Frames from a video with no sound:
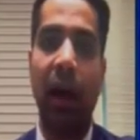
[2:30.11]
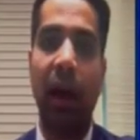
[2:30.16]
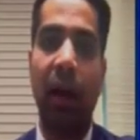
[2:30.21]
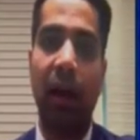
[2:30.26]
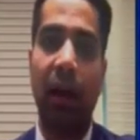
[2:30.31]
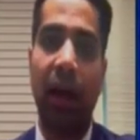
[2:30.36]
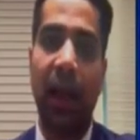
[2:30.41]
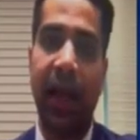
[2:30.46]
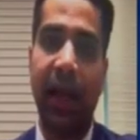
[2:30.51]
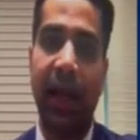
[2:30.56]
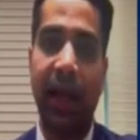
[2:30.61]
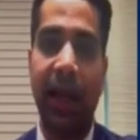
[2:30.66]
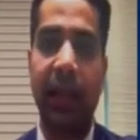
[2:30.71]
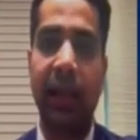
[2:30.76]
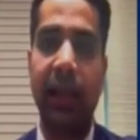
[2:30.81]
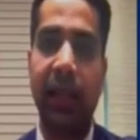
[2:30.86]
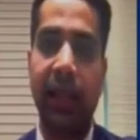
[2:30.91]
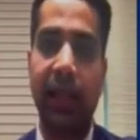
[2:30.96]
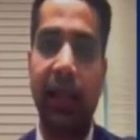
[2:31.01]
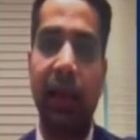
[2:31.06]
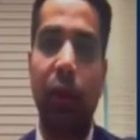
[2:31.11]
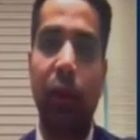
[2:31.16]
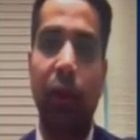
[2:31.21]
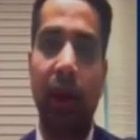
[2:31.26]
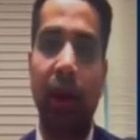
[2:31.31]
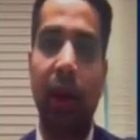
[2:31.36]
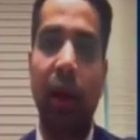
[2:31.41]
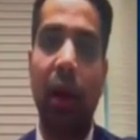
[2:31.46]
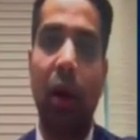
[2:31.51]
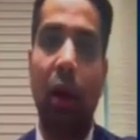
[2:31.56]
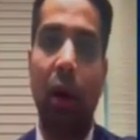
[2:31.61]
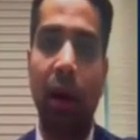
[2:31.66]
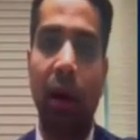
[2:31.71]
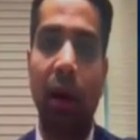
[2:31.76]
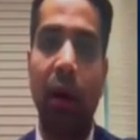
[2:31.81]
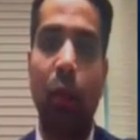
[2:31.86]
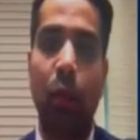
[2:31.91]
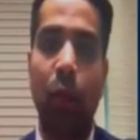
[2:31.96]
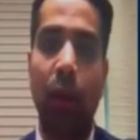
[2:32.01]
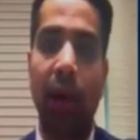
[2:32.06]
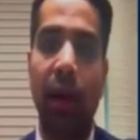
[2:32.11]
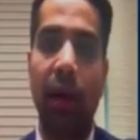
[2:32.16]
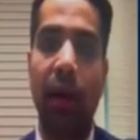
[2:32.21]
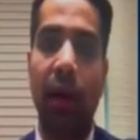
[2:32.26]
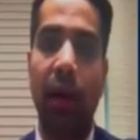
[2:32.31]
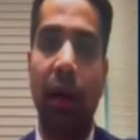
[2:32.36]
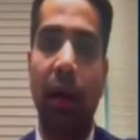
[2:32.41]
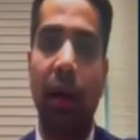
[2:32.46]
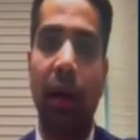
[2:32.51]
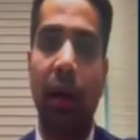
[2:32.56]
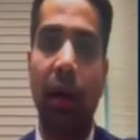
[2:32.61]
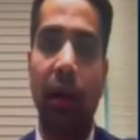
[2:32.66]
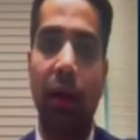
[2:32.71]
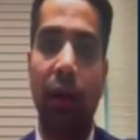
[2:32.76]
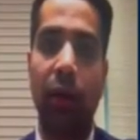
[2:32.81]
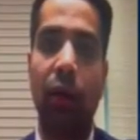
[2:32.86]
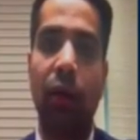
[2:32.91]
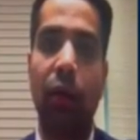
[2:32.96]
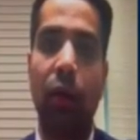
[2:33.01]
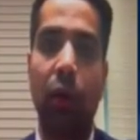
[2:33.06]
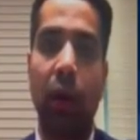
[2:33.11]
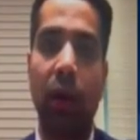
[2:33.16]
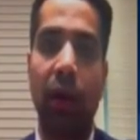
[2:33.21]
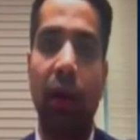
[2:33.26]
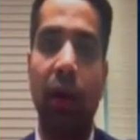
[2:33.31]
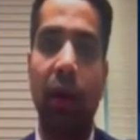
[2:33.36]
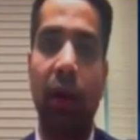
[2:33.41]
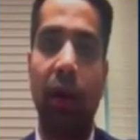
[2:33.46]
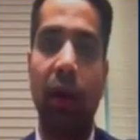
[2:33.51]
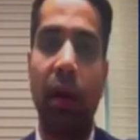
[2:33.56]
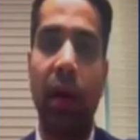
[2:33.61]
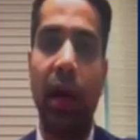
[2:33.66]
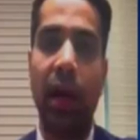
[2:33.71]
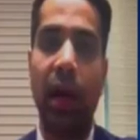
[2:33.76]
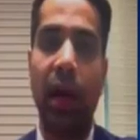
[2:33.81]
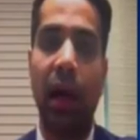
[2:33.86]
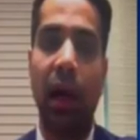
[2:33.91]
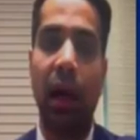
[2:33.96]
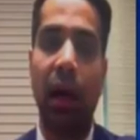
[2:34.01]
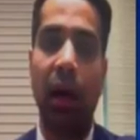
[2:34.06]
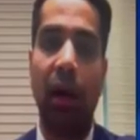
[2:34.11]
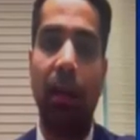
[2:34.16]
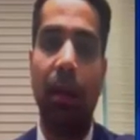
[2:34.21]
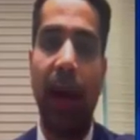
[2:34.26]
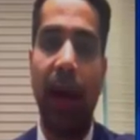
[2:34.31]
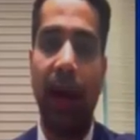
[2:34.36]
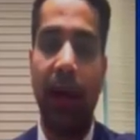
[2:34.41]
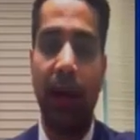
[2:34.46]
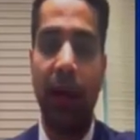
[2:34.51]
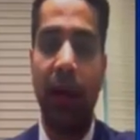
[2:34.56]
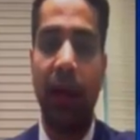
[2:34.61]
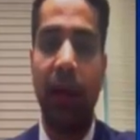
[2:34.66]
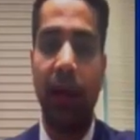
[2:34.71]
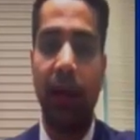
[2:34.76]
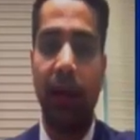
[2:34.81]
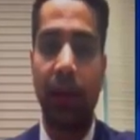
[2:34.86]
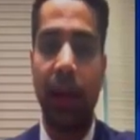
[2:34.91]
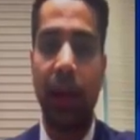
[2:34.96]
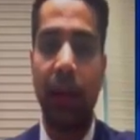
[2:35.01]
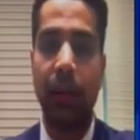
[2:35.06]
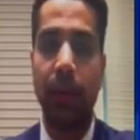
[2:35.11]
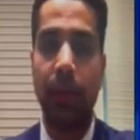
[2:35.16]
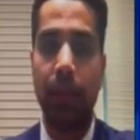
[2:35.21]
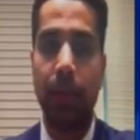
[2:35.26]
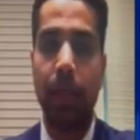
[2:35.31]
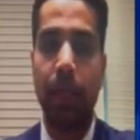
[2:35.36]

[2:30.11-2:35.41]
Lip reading: and this in the long term will show on the balance sheet as well.